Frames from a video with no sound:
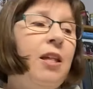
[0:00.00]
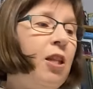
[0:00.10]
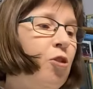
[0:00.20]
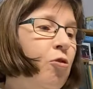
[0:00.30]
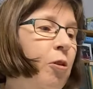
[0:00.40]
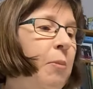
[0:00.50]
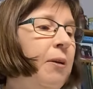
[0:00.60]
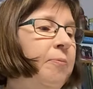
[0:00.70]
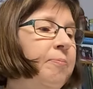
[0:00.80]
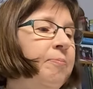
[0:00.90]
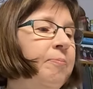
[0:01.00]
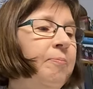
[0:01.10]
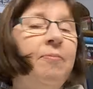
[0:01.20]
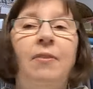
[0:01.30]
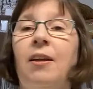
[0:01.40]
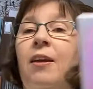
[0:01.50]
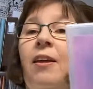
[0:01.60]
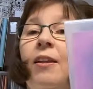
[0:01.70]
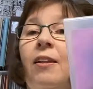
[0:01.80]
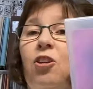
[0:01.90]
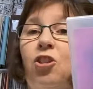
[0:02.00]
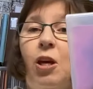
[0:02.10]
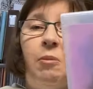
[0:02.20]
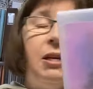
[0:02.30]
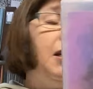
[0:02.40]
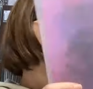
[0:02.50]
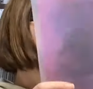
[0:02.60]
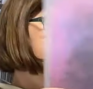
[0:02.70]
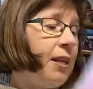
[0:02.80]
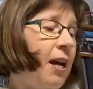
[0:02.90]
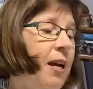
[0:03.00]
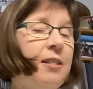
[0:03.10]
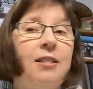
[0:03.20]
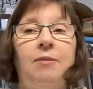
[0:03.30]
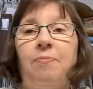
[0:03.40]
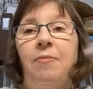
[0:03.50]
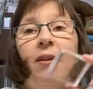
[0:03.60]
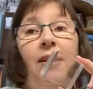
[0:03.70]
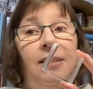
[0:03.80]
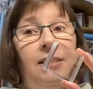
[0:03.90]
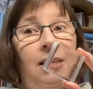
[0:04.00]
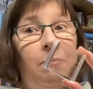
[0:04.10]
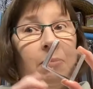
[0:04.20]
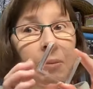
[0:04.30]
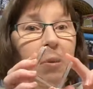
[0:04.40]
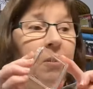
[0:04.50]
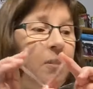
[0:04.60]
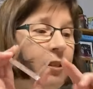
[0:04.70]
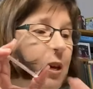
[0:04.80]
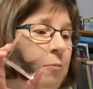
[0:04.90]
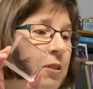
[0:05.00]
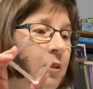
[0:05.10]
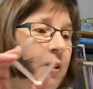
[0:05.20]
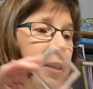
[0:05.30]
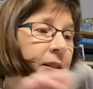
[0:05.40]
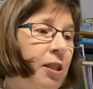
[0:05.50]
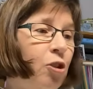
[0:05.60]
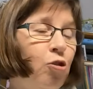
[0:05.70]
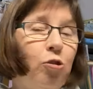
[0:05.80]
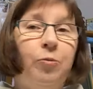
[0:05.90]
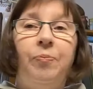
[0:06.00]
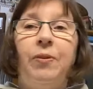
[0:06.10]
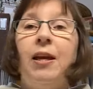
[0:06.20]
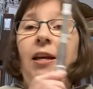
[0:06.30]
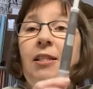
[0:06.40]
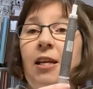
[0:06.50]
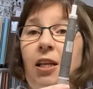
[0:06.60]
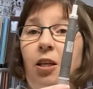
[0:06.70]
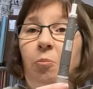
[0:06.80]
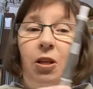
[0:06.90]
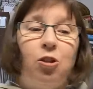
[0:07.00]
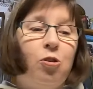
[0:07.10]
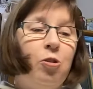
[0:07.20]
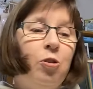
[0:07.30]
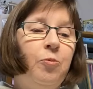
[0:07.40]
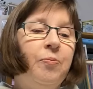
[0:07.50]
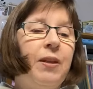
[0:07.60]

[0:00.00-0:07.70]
The trimmer, the Shamy in its case, stamping blocks, absolutely essential, Take Your Pick tool,